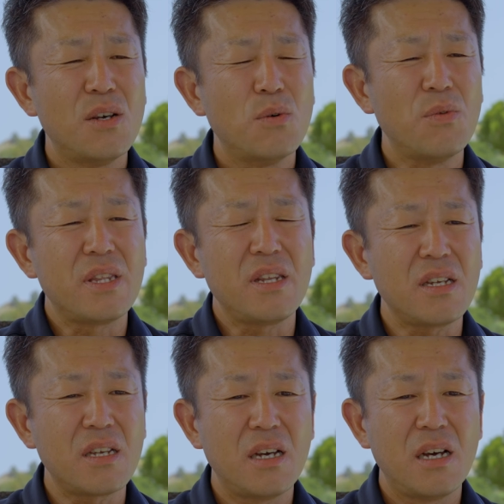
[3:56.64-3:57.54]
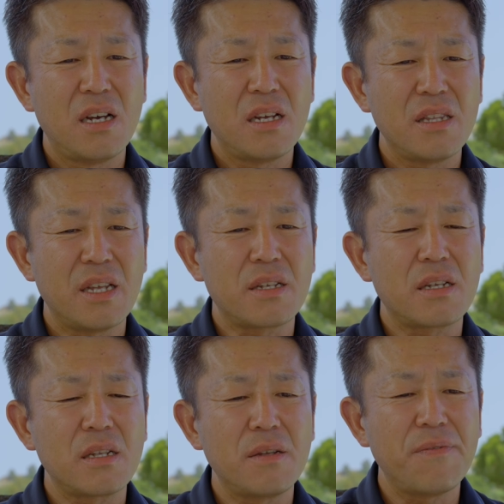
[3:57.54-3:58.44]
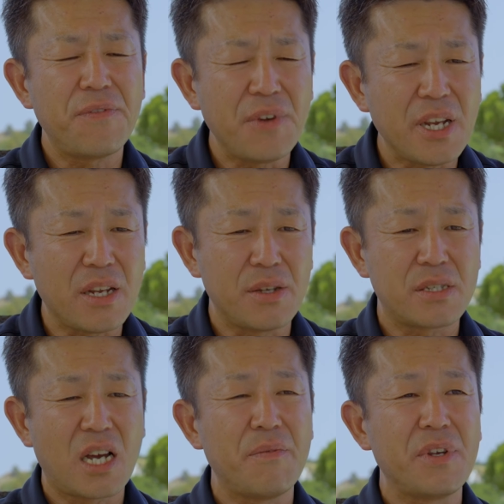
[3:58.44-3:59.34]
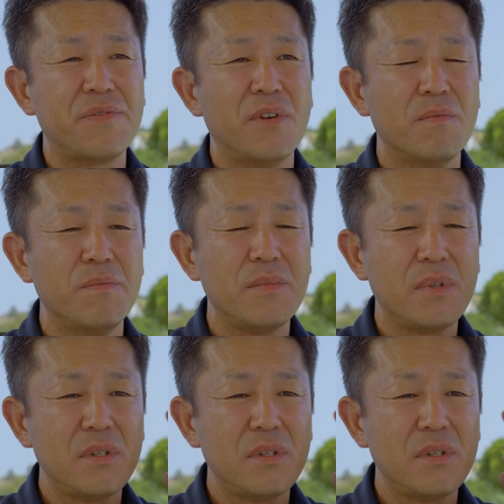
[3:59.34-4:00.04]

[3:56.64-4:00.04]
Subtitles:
we think that feeling is coming from